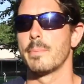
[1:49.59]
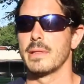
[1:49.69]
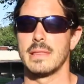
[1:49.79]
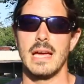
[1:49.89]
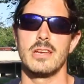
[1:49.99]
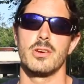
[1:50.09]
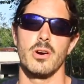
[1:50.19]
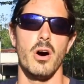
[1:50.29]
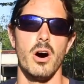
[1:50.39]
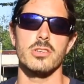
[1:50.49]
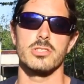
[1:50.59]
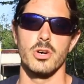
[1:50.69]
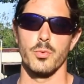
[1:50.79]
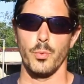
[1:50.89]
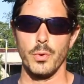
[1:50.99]
but then you can
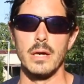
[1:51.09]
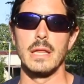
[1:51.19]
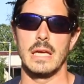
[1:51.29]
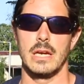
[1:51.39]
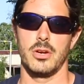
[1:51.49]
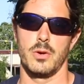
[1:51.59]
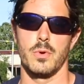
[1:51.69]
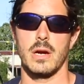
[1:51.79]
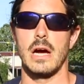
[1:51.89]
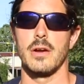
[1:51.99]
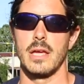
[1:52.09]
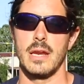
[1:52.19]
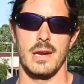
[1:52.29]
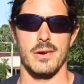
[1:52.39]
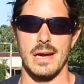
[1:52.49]
also really get a good workout in,
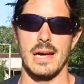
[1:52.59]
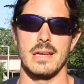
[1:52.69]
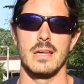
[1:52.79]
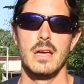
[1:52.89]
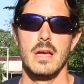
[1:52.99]
and I'll kind of